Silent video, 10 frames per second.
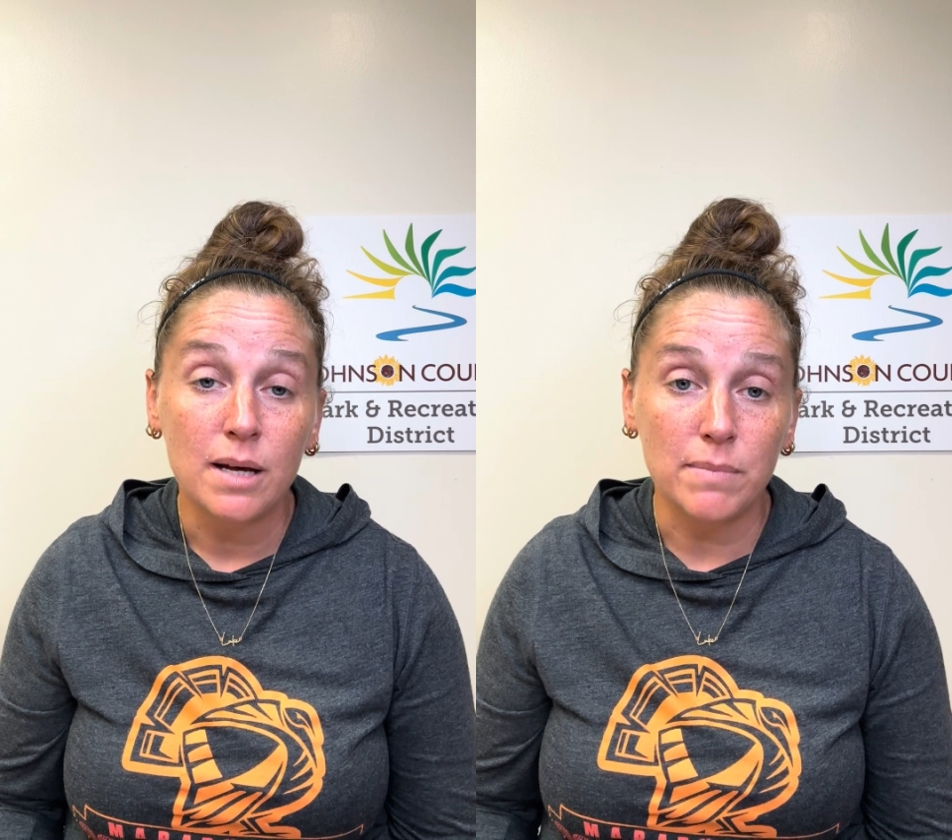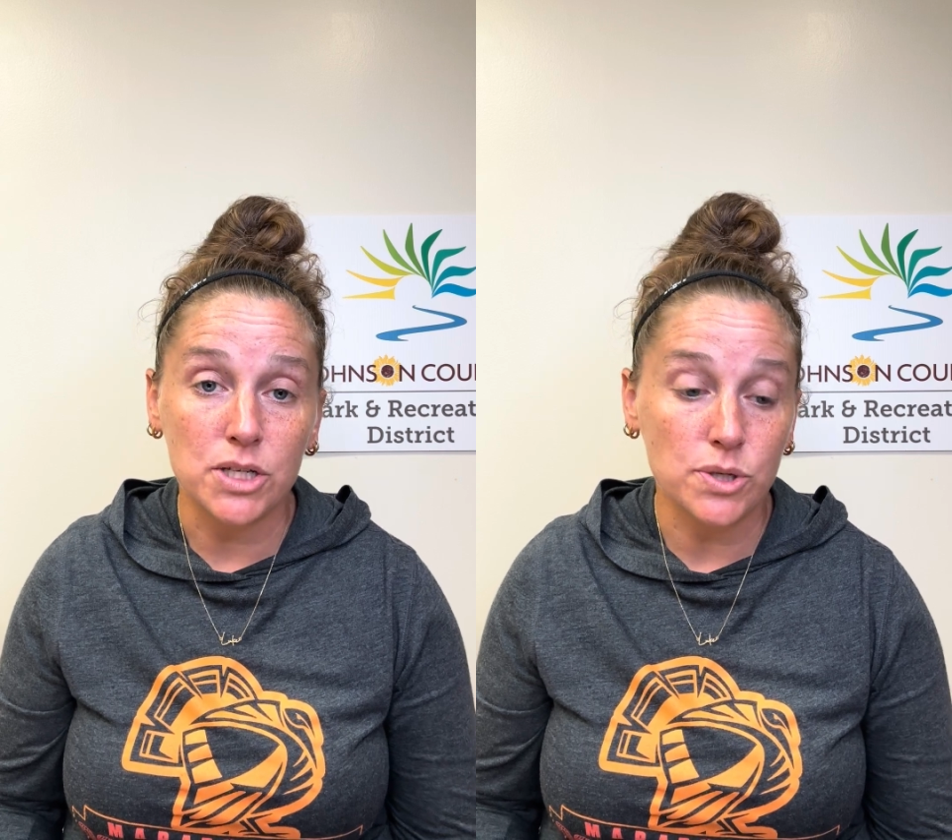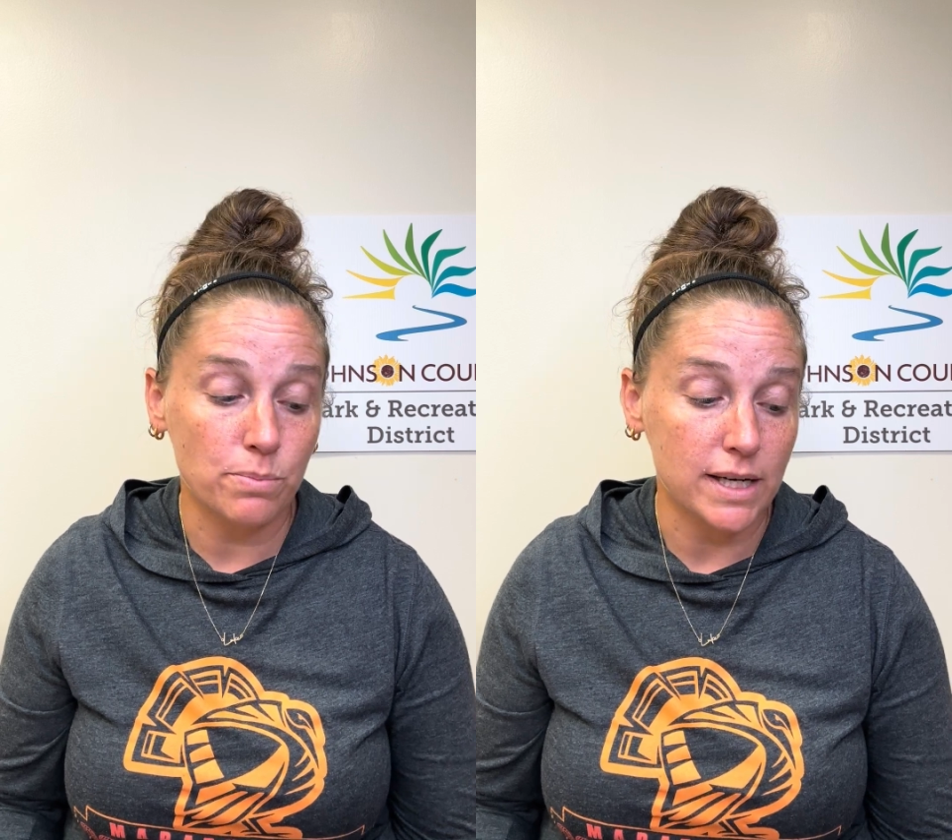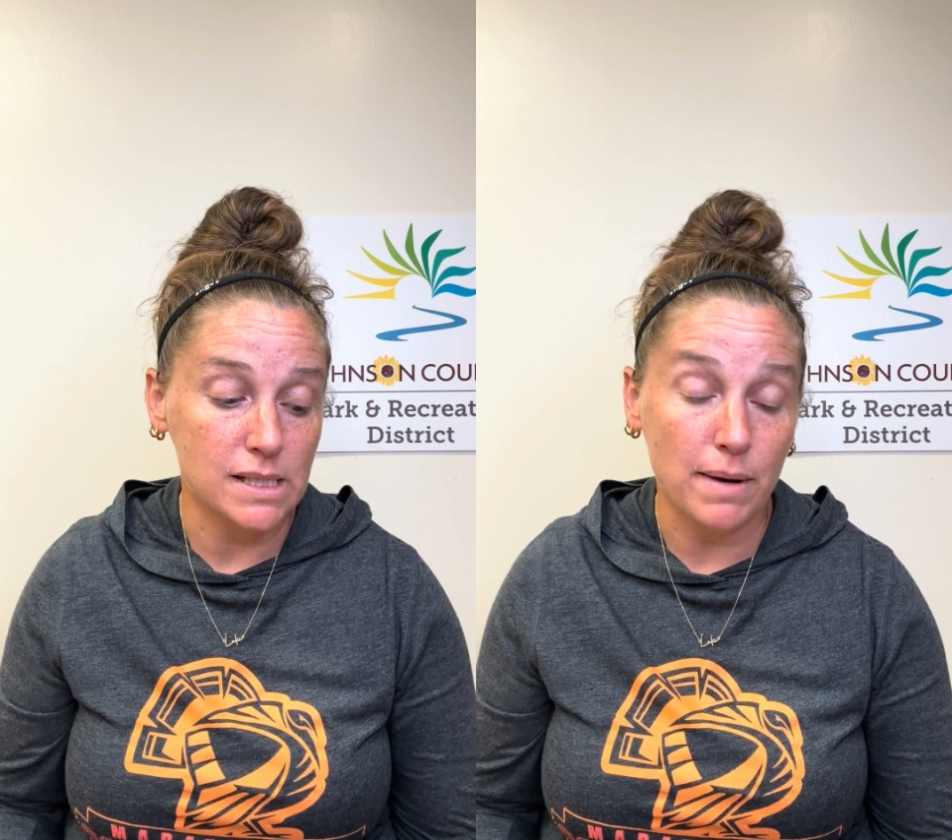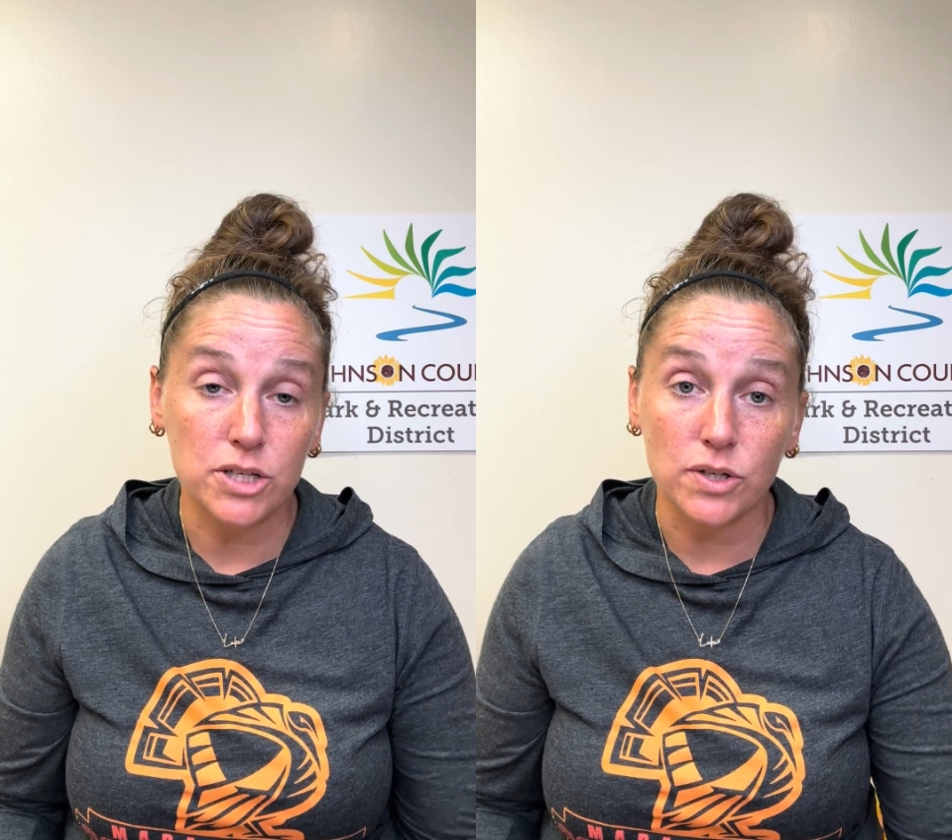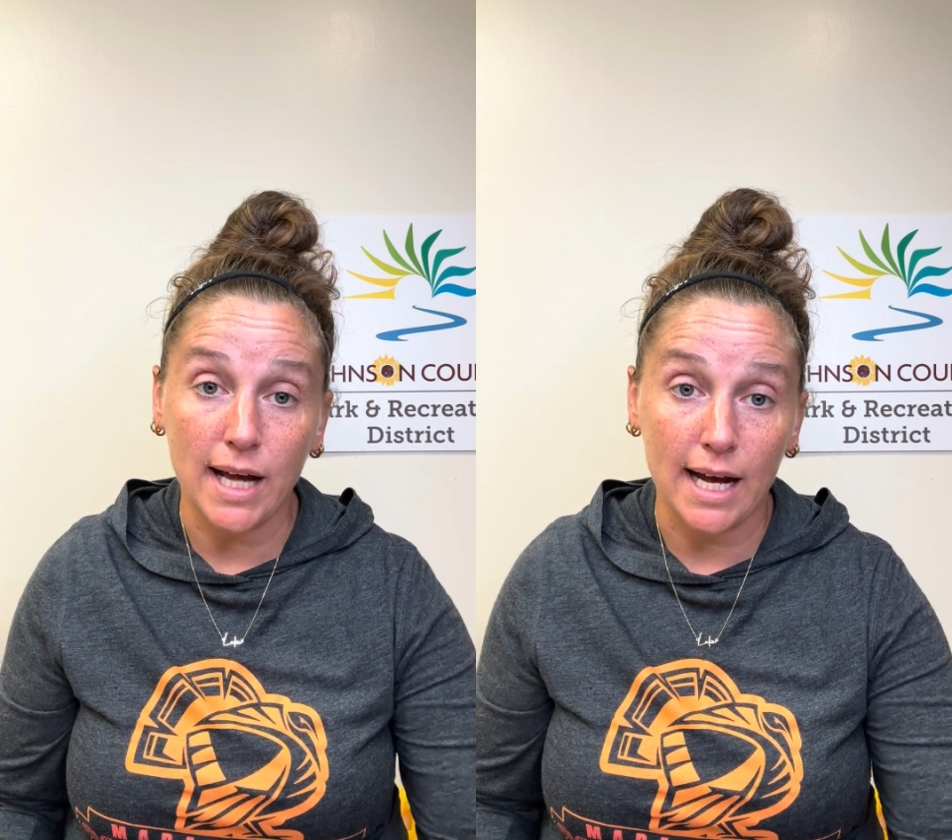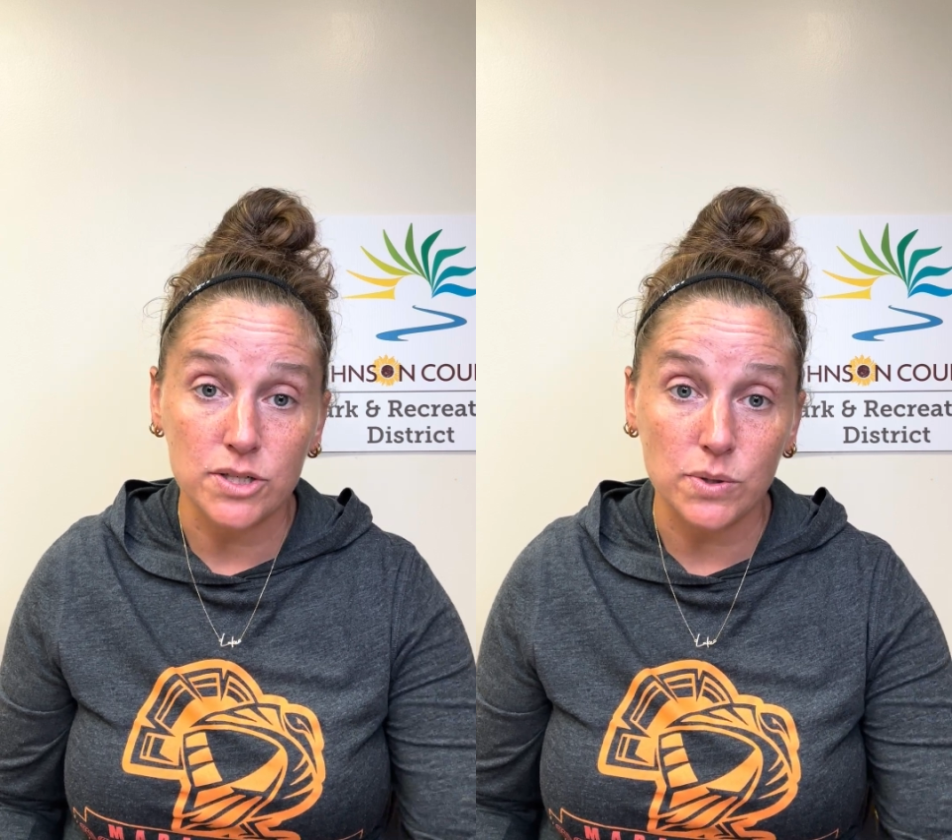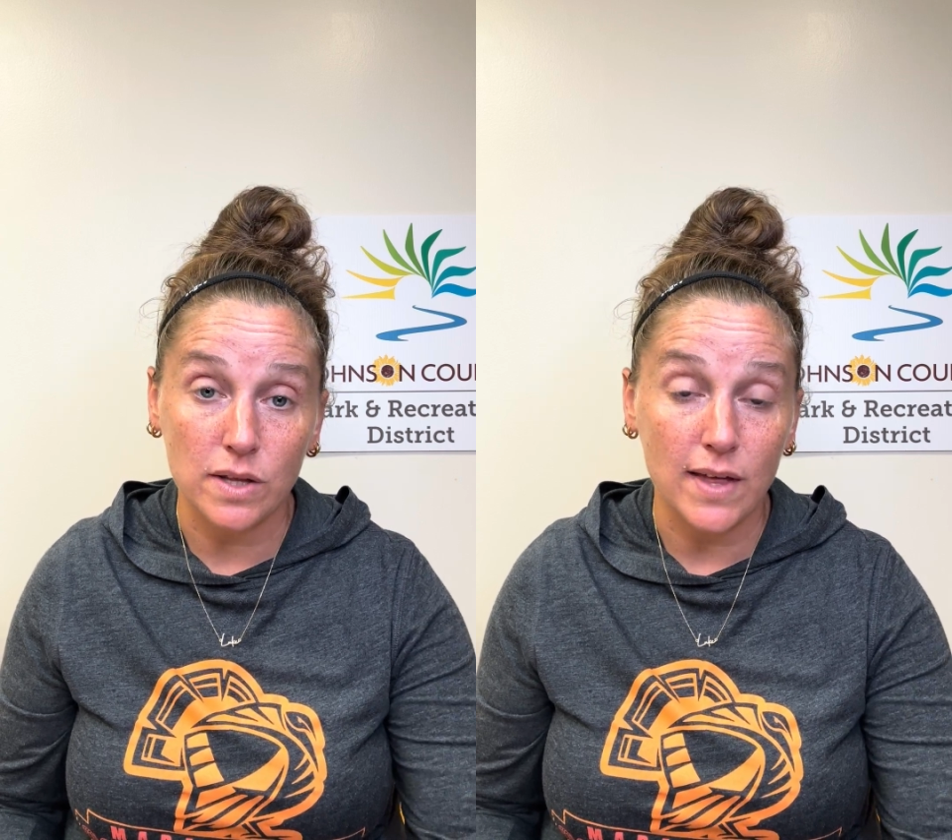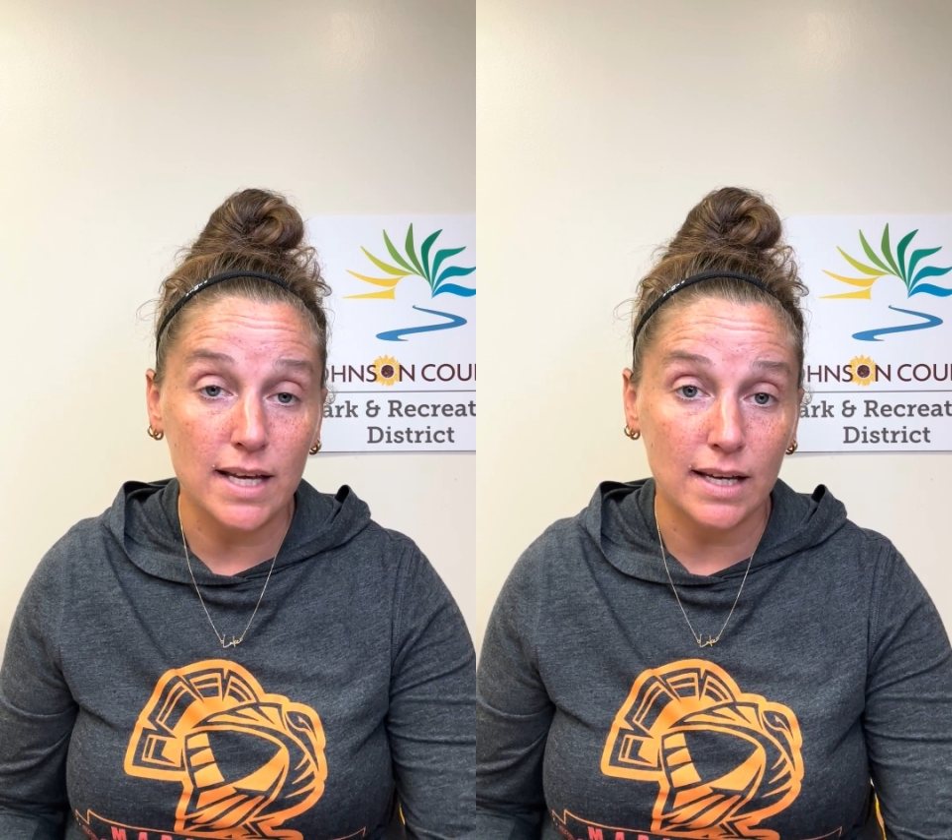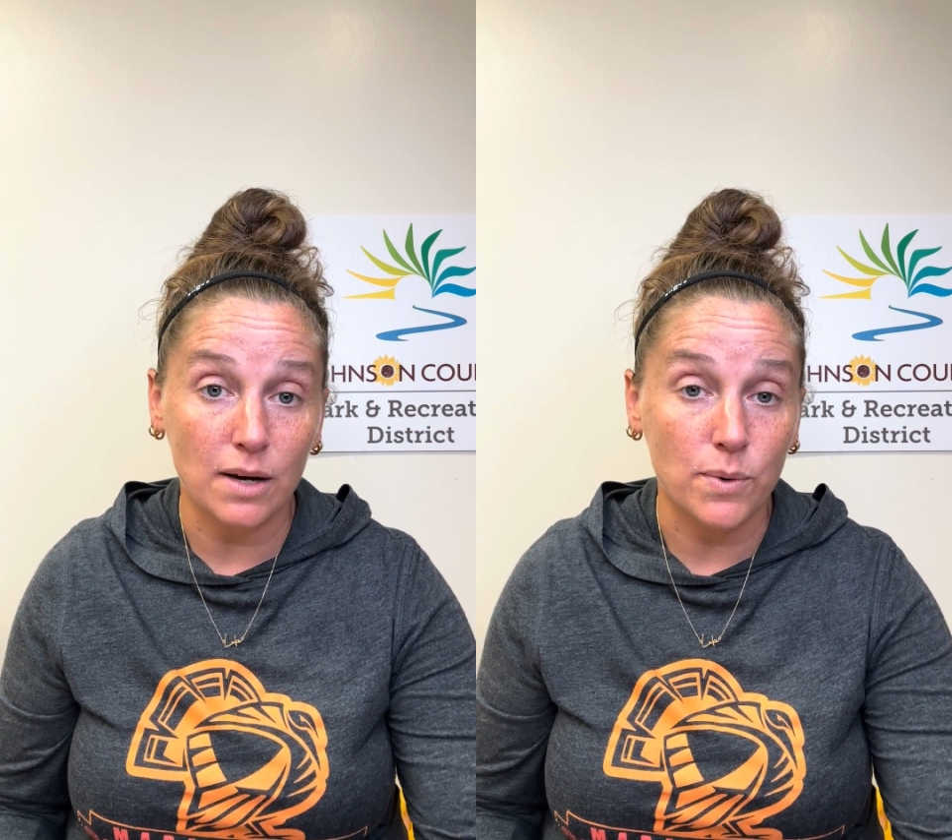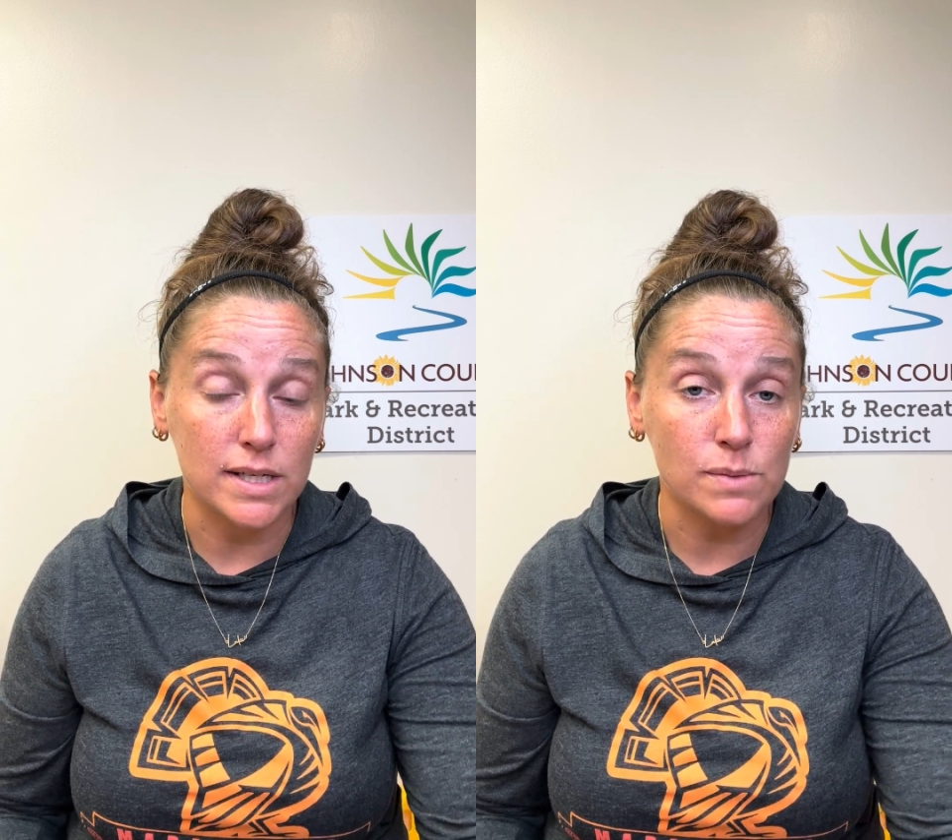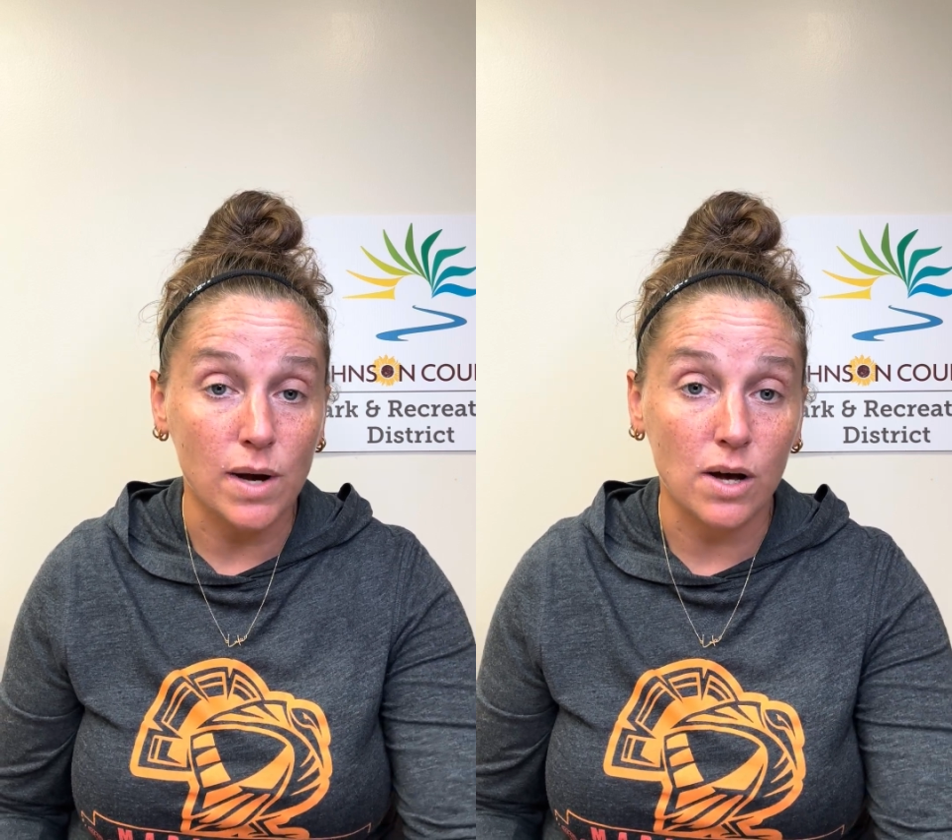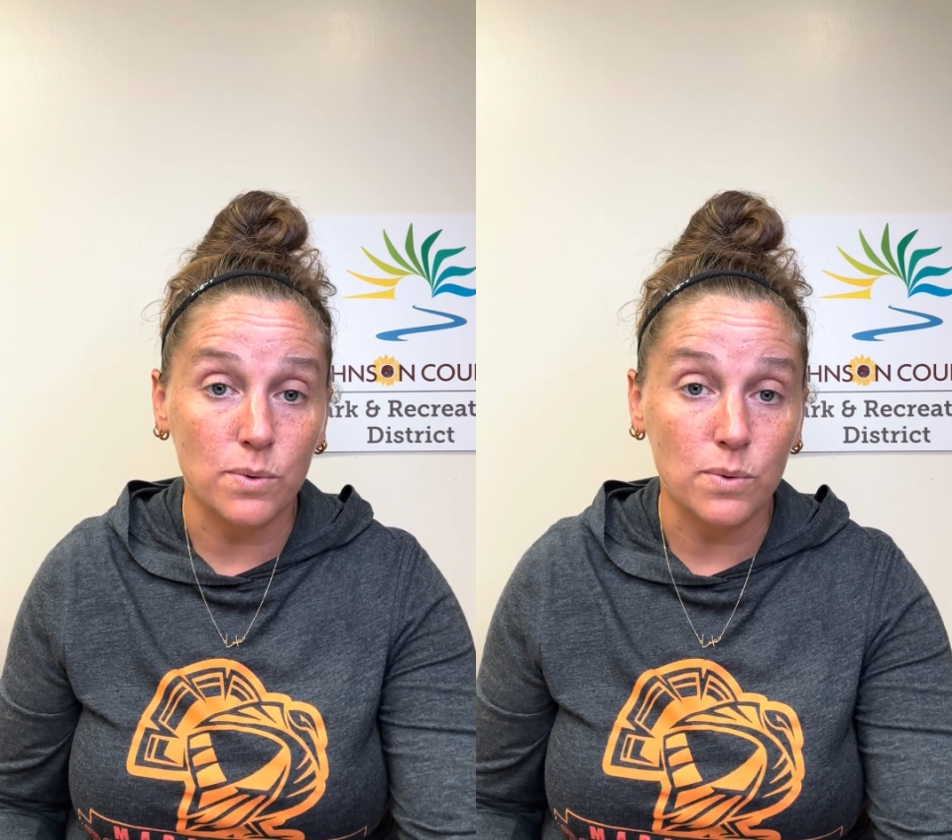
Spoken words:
make sure to bring some extra cash so that they can get one as well.